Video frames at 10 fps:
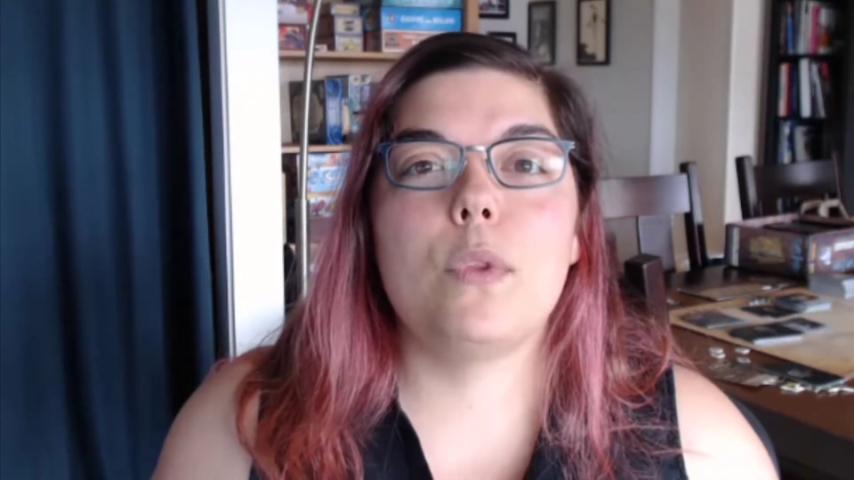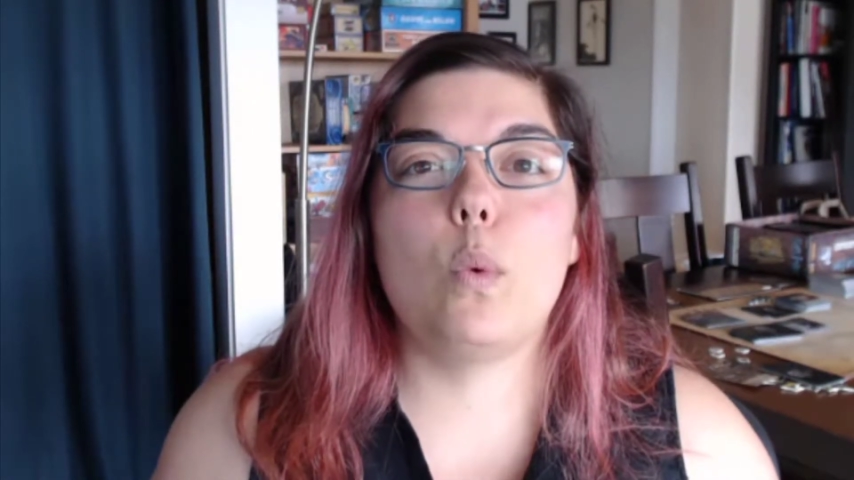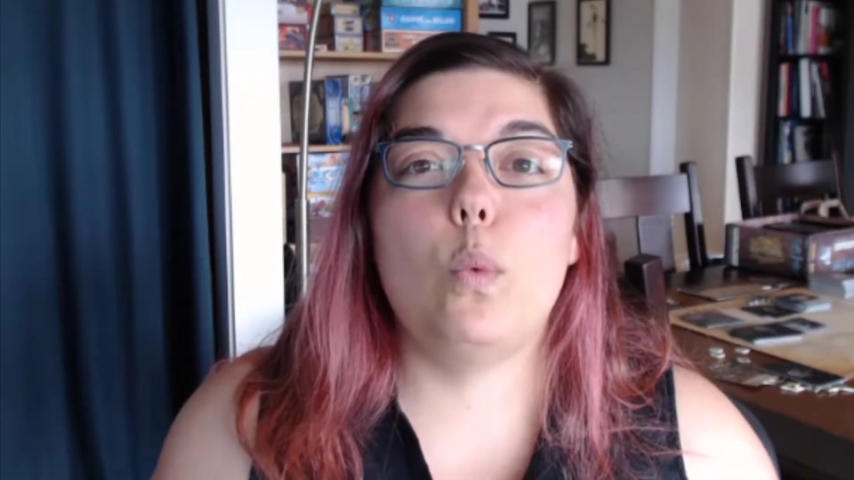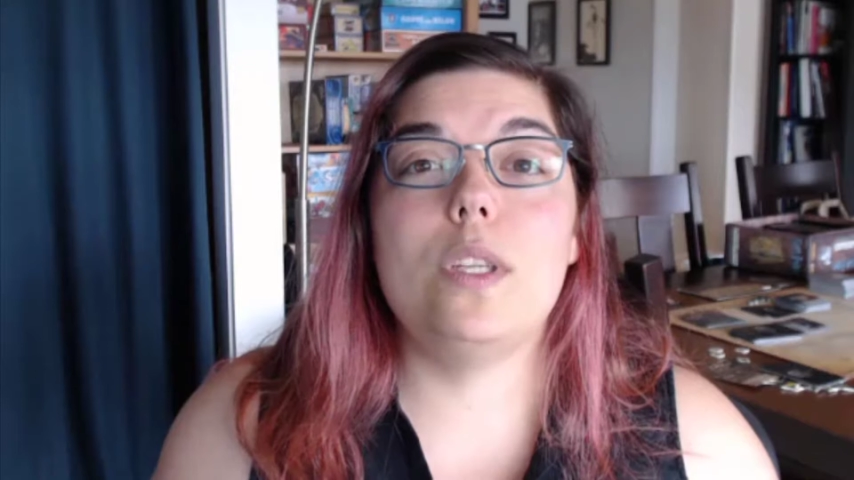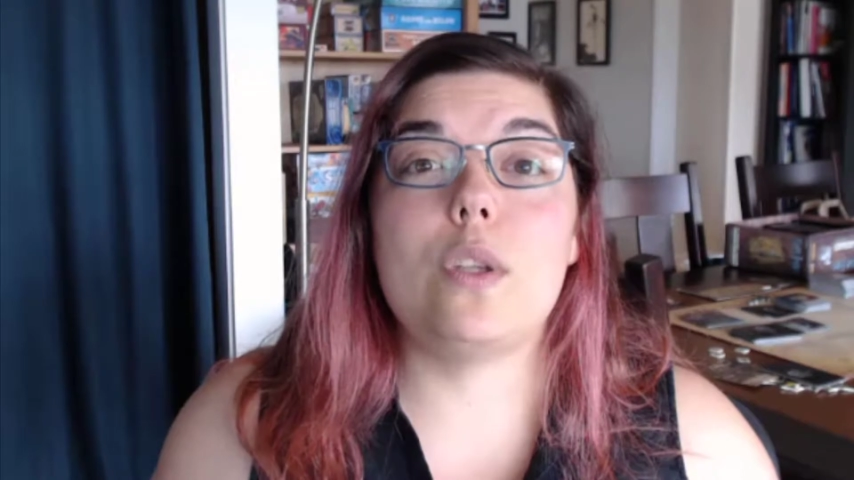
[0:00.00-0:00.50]

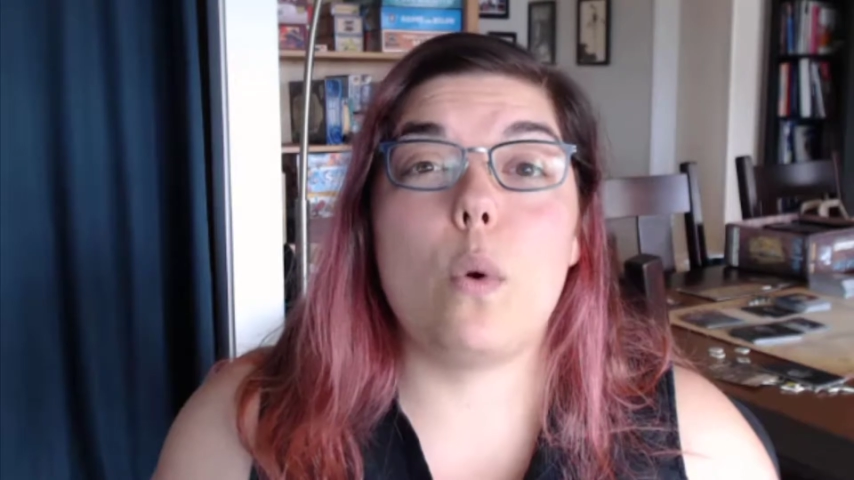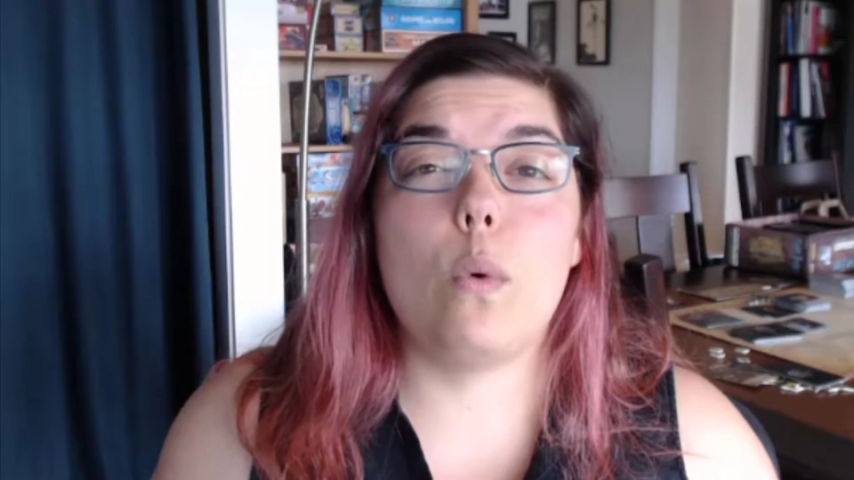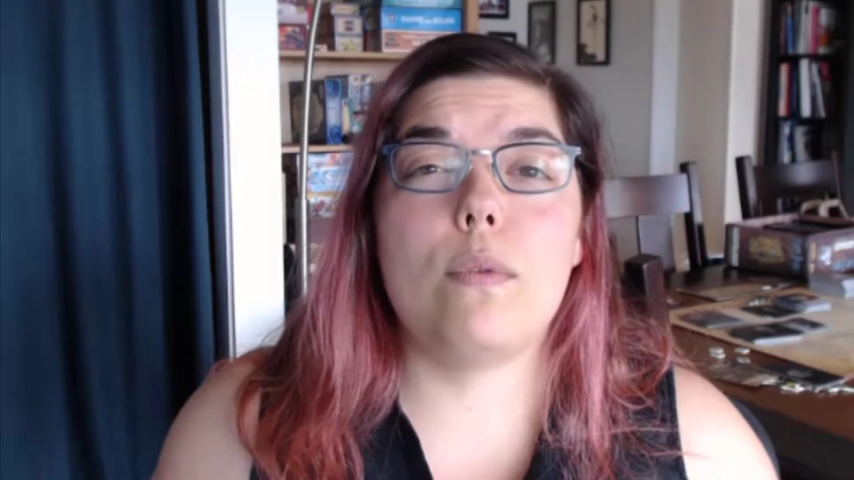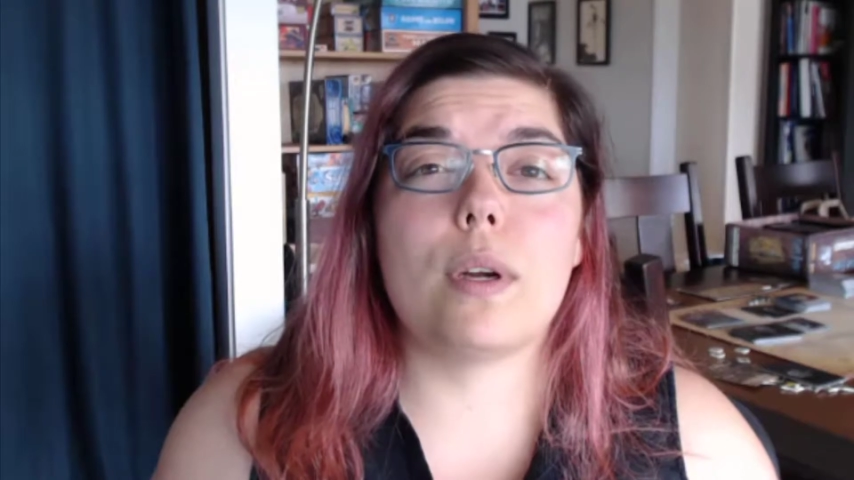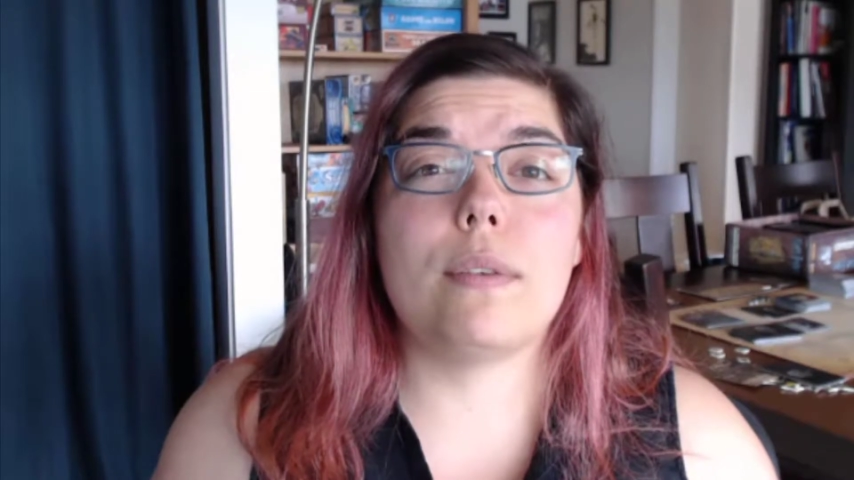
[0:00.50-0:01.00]
was
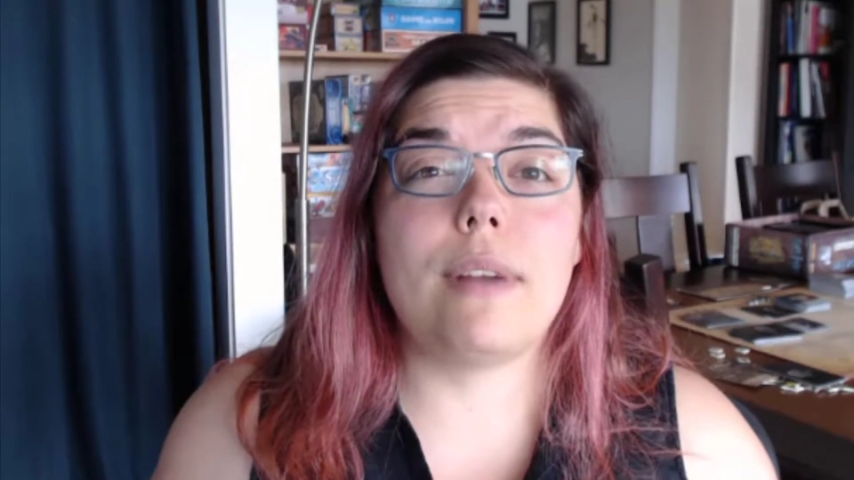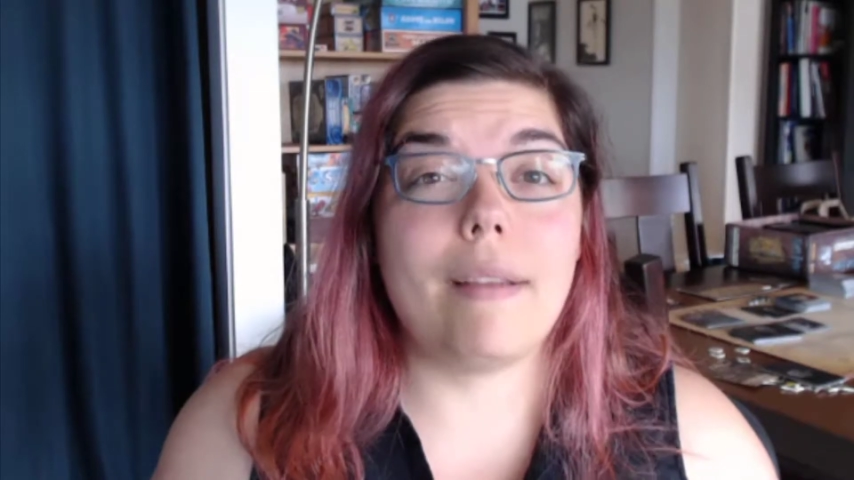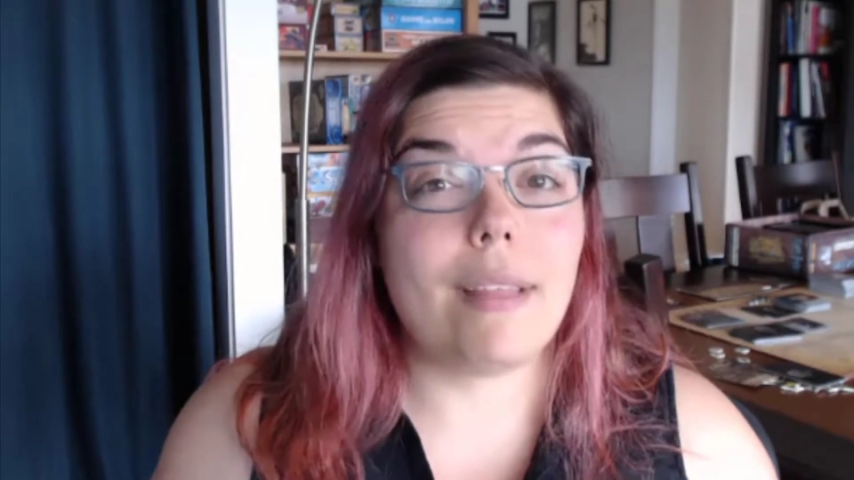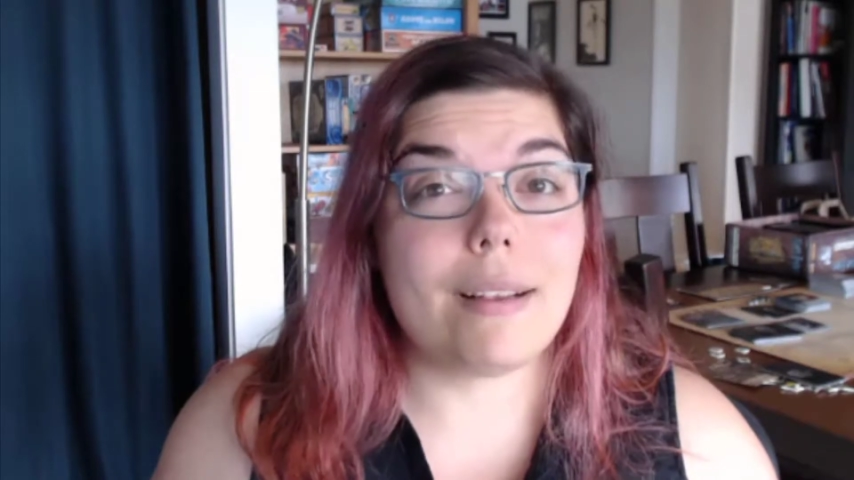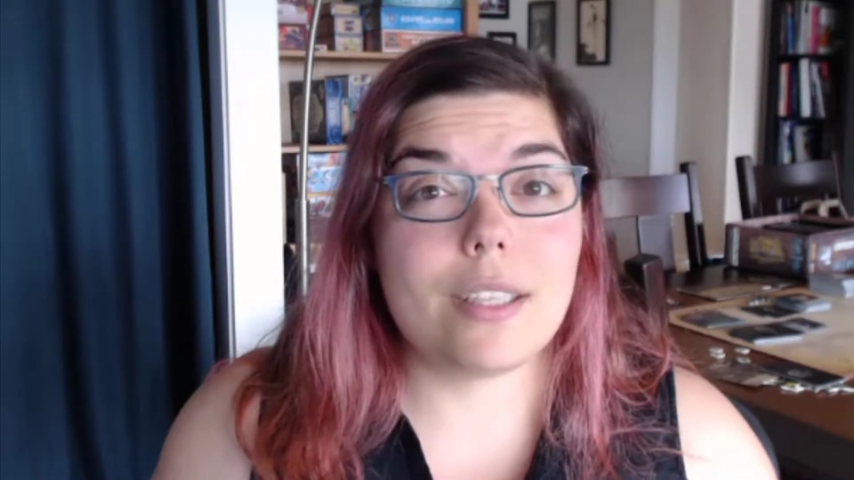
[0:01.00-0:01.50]
over
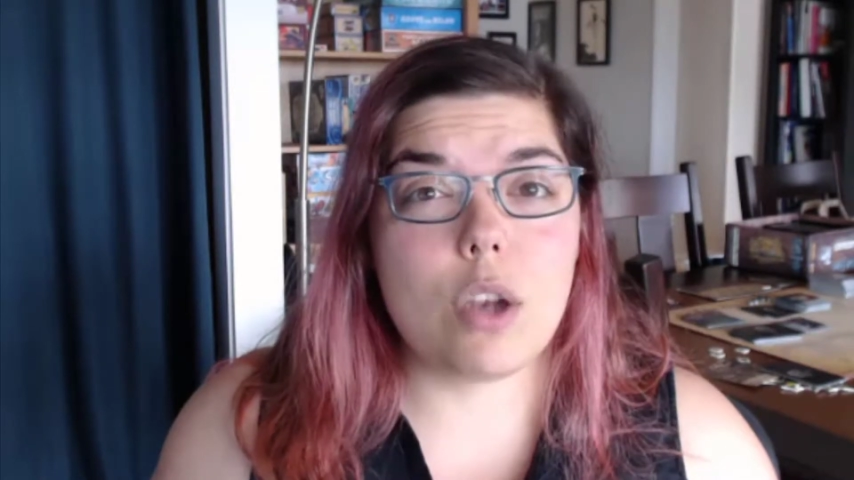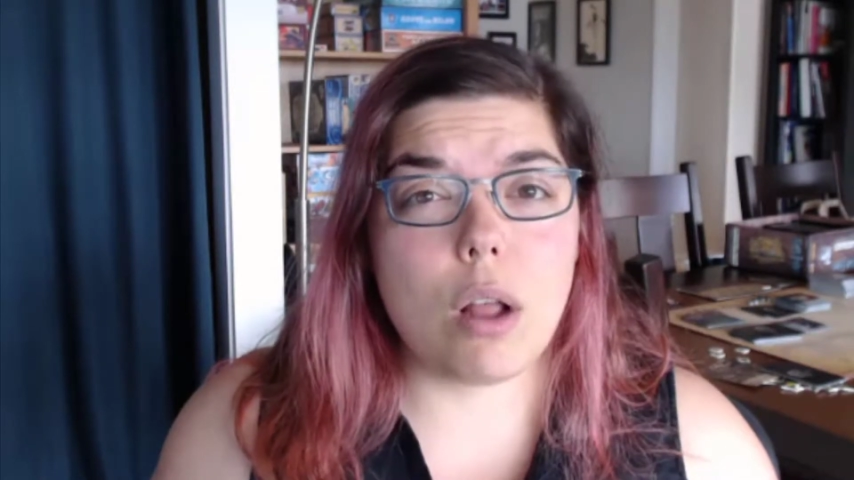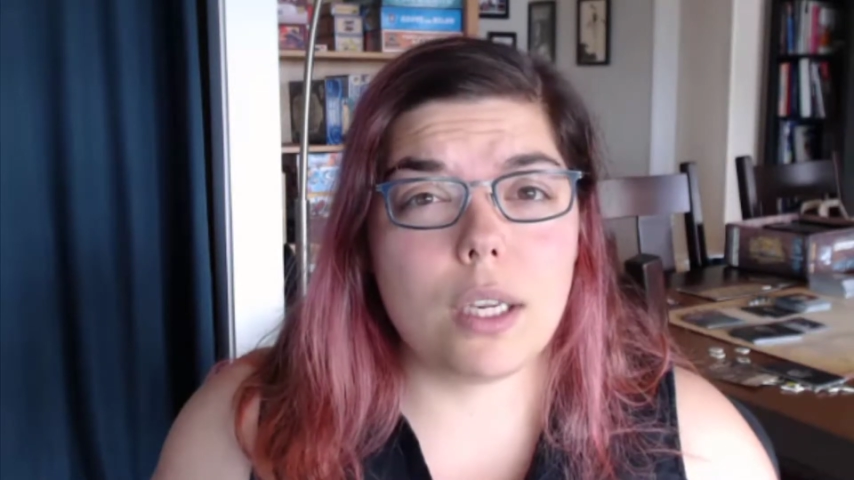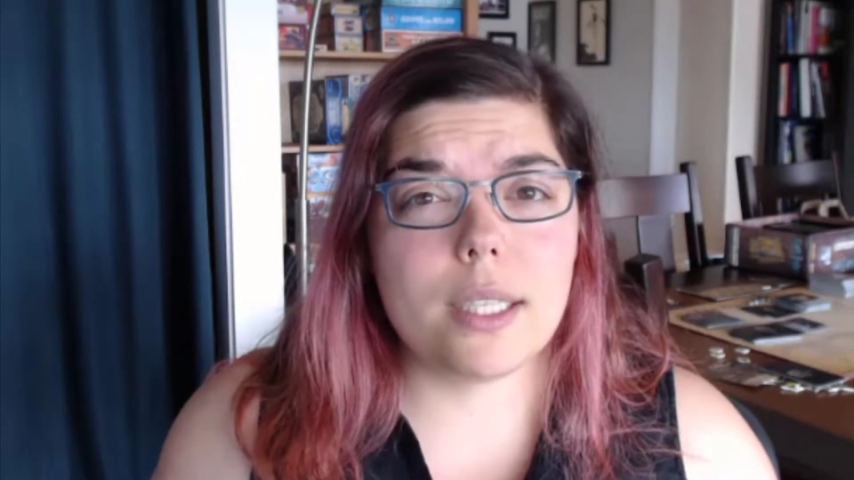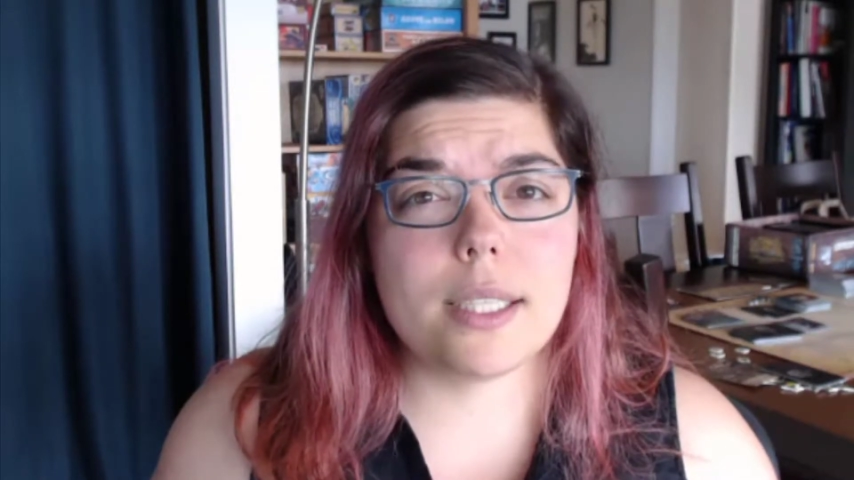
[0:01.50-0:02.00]
five thousand
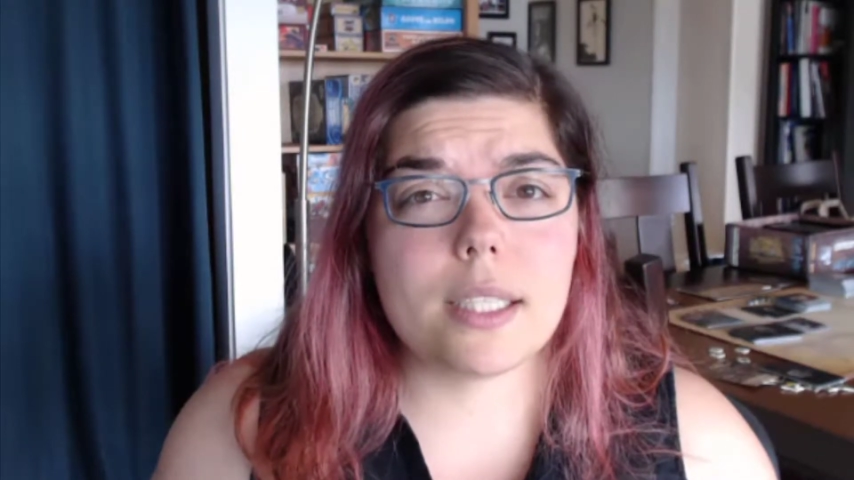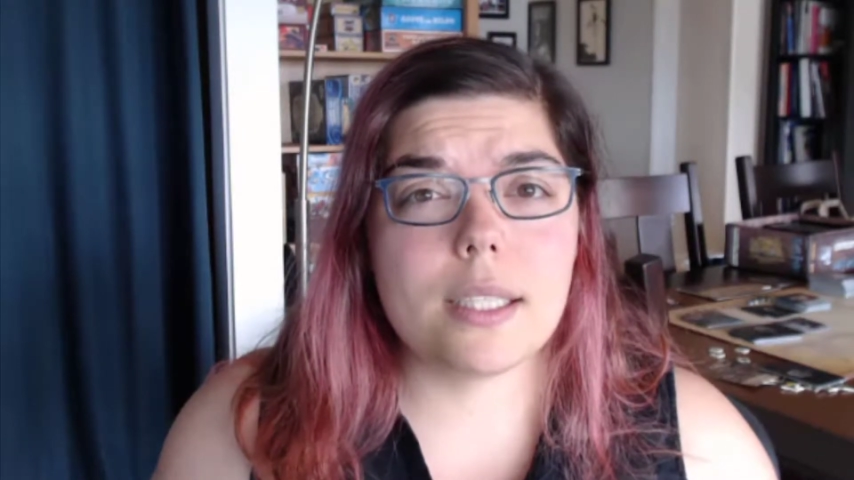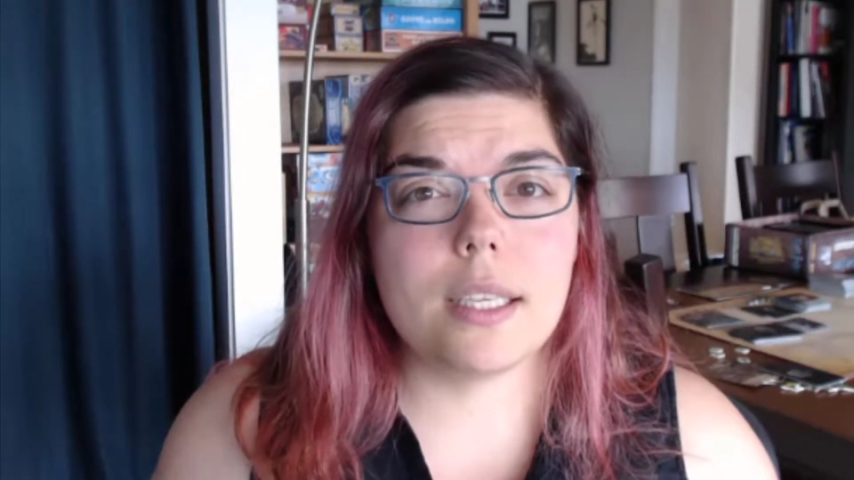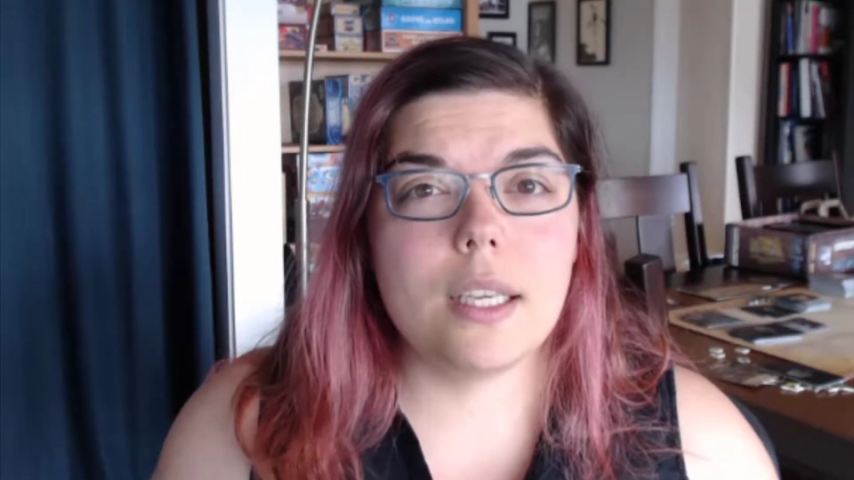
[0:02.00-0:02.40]
dollars,